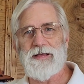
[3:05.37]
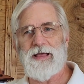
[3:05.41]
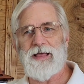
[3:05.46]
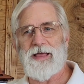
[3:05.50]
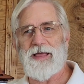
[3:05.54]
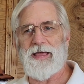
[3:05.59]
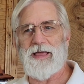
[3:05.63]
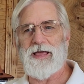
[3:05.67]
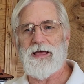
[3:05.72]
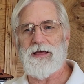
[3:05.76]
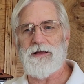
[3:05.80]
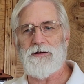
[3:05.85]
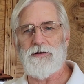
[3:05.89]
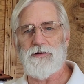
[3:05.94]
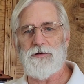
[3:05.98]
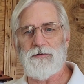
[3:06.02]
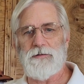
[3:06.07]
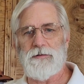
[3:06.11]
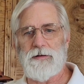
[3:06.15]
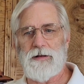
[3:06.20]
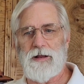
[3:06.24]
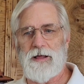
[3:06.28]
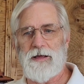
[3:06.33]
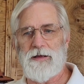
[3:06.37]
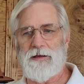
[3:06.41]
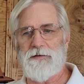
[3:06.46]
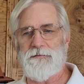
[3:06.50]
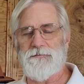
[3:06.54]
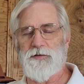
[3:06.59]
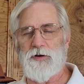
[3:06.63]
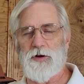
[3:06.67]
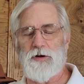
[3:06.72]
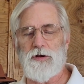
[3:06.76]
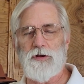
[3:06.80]
And
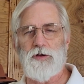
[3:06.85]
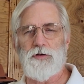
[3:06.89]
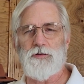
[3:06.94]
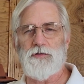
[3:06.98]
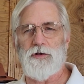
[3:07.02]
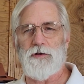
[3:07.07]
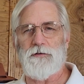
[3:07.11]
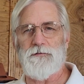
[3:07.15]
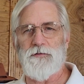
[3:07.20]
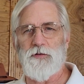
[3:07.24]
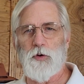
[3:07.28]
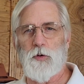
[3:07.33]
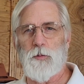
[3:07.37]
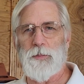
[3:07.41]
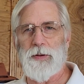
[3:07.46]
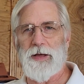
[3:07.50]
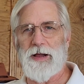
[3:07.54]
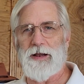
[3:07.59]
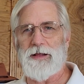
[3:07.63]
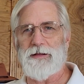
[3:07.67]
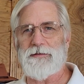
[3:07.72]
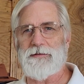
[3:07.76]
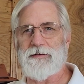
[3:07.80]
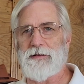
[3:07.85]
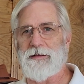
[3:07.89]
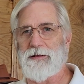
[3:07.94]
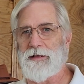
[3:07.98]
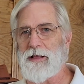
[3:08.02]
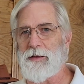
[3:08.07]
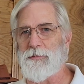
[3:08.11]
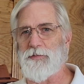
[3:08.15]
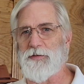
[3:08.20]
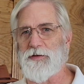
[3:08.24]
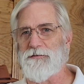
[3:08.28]
if you're using fuel pellets,
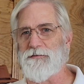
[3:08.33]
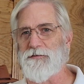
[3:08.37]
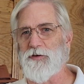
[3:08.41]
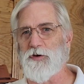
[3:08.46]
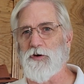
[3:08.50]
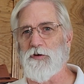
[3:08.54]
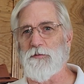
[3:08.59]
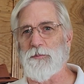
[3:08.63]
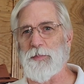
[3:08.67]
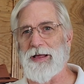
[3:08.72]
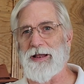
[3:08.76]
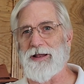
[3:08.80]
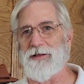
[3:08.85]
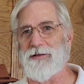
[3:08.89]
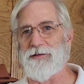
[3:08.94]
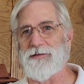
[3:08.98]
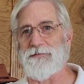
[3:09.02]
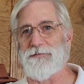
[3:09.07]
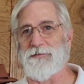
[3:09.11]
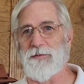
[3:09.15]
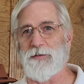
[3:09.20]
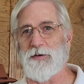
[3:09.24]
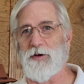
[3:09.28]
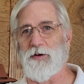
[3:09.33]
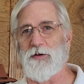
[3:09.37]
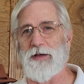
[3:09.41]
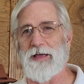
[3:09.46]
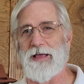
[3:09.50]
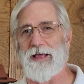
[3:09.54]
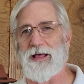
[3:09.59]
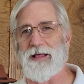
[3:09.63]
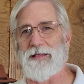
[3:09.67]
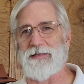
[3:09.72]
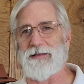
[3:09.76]
keeps your fuel pellets from
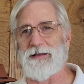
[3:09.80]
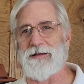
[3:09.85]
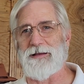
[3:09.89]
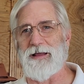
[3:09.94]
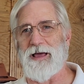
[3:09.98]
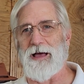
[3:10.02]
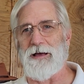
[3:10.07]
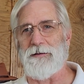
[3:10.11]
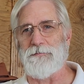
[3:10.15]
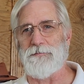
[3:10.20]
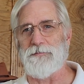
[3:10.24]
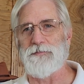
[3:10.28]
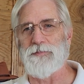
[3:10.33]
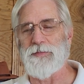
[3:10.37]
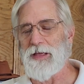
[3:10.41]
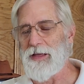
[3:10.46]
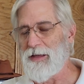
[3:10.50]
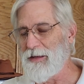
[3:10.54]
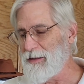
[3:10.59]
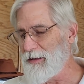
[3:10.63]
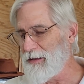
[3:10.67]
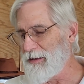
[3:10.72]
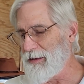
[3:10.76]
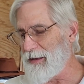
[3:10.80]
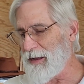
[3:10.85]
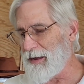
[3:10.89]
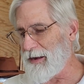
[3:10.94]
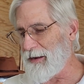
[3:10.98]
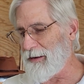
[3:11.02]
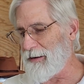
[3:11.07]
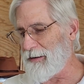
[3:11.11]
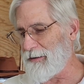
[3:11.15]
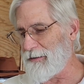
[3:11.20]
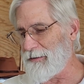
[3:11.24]
going out the top.
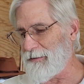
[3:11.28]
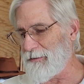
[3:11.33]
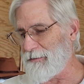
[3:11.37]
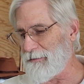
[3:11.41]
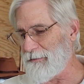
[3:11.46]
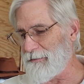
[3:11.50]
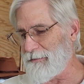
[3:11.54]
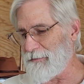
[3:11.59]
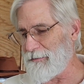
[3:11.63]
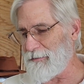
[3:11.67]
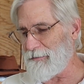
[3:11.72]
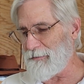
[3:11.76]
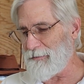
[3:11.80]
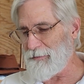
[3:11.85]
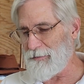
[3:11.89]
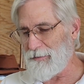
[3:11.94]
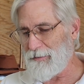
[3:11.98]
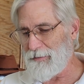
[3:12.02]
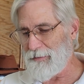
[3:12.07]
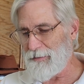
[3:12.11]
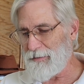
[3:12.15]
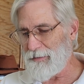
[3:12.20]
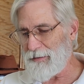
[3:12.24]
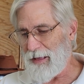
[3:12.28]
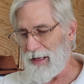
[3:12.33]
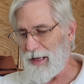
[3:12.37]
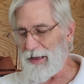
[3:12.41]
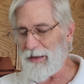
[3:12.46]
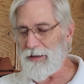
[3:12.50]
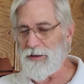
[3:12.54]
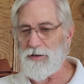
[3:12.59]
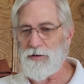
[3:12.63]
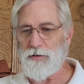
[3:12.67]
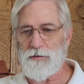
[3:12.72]
I
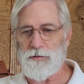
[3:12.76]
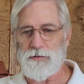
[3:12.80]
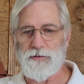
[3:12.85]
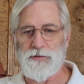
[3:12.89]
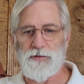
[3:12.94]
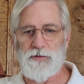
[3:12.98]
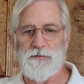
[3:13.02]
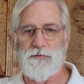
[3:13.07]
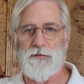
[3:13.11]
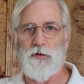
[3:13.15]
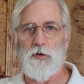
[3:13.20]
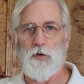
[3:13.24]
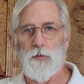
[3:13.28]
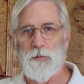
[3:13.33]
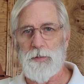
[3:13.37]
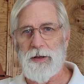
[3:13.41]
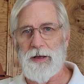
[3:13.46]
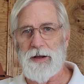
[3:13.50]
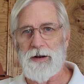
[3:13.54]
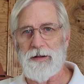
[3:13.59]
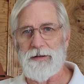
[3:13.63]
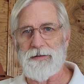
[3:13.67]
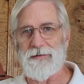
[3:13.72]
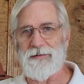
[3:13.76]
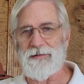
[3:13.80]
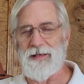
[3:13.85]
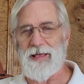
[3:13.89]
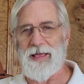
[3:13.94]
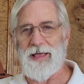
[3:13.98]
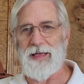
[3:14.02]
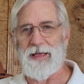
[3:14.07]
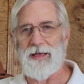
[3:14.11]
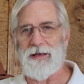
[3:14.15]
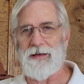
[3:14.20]
use fuel pellets
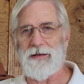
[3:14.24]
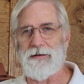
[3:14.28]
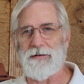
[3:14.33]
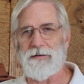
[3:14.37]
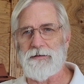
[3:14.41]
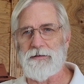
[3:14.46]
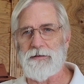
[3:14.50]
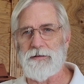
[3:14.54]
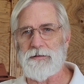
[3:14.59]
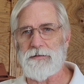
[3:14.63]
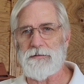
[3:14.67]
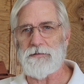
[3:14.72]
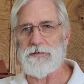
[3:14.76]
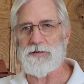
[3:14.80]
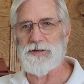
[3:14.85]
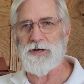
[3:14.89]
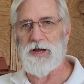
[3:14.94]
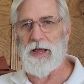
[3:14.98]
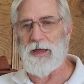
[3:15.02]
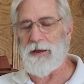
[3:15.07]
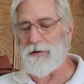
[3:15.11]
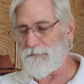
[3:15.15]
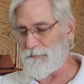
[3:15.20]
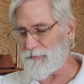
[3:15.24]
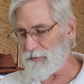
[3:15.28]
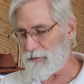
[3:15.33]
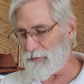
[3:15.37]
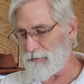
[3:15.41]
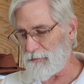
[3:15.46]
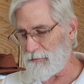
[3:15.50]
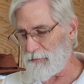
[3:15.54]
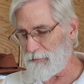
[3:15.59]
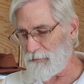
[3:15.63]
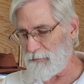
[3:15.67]
and shaved
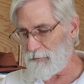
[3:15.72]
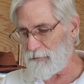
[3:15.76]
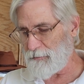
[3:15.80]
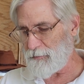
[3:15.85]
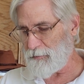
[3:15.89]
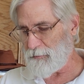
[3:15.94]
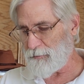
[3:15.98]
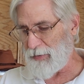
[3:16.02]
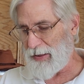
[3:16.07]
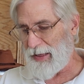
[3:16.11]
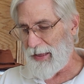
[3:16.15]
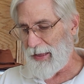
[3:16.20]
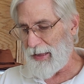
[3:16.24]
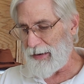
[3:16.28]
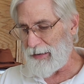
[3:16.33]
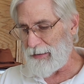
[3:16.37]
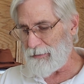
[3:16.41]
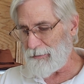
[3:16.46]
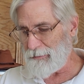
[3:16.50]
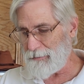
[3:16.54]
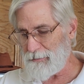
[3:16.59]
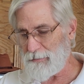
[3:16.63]
pine.